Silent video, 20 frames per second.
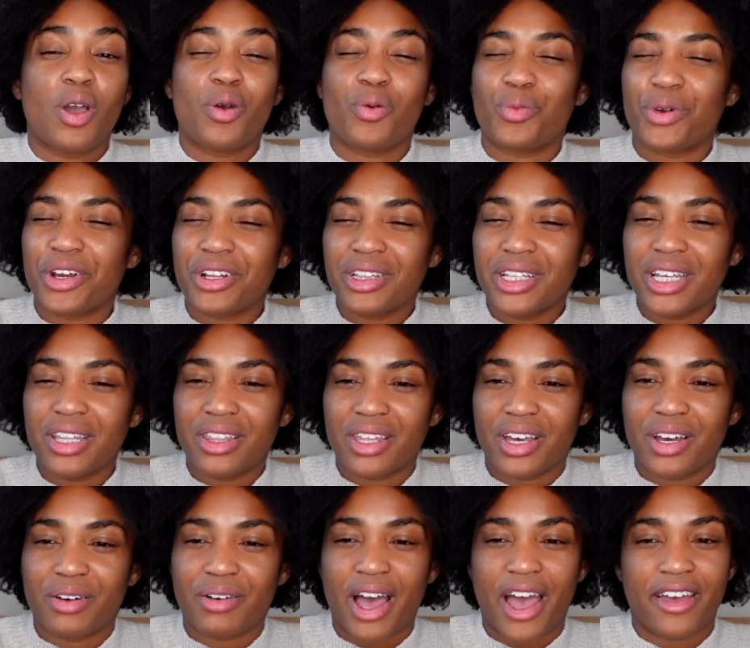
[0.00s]
Weirdly
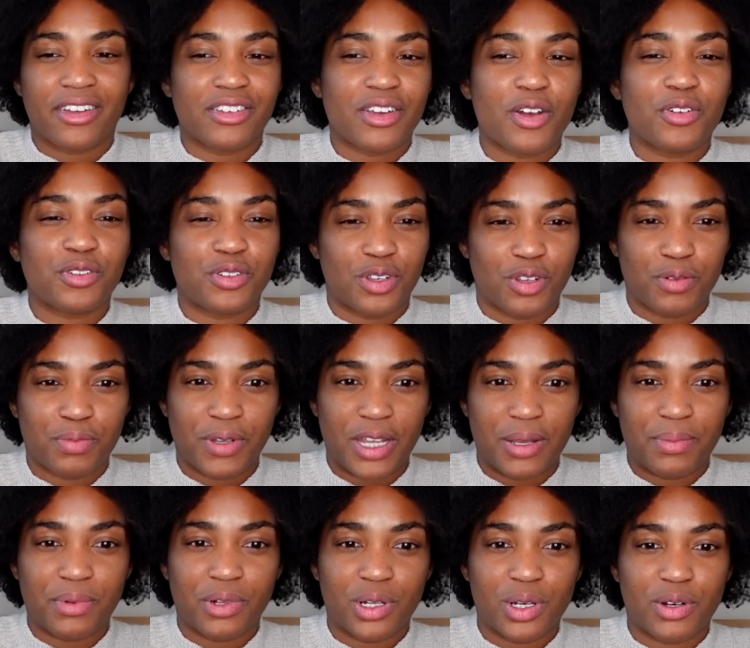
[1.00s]
though, I know two
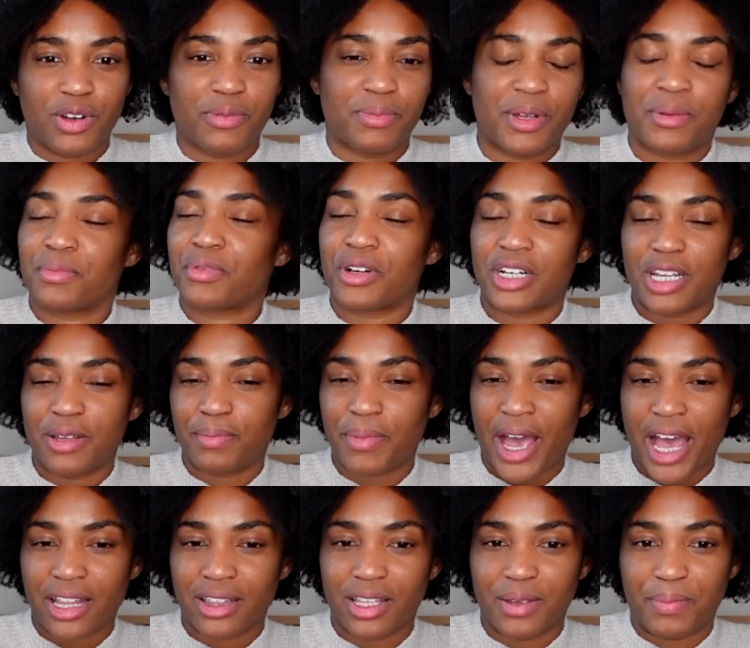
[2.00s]
people who have been pretty
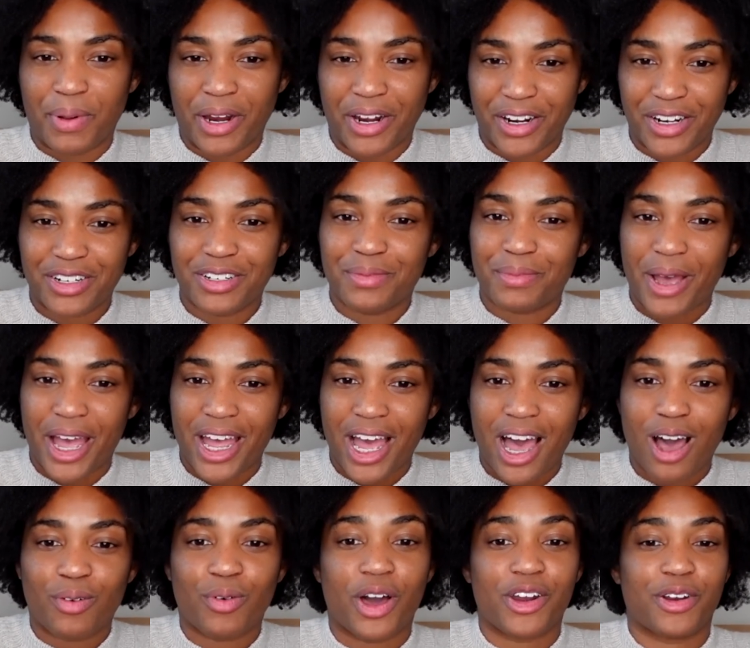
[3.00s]
badly burned by
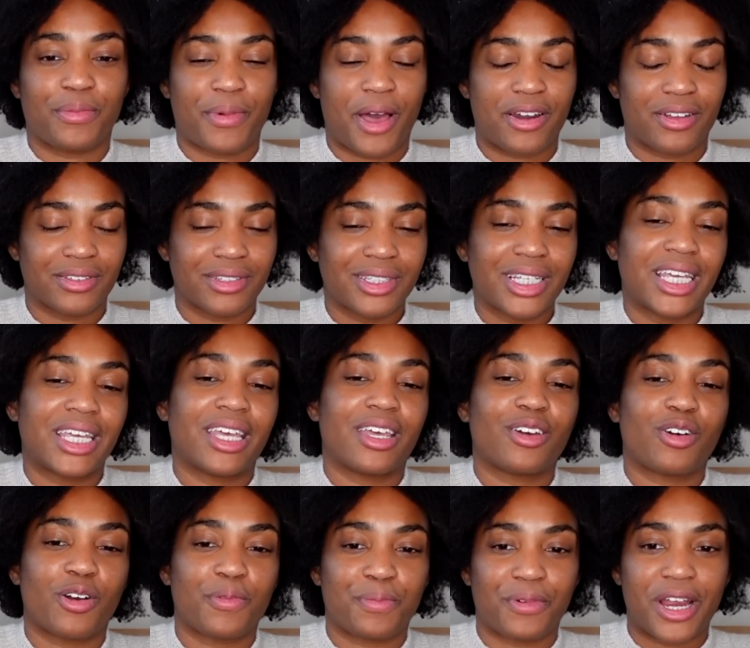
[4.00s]
hot water bottles leaking
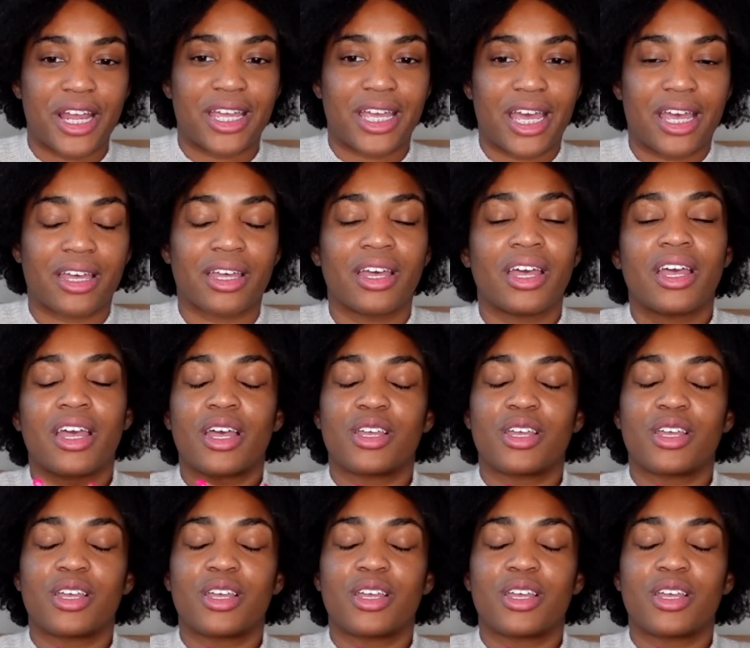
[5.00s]
or breaking,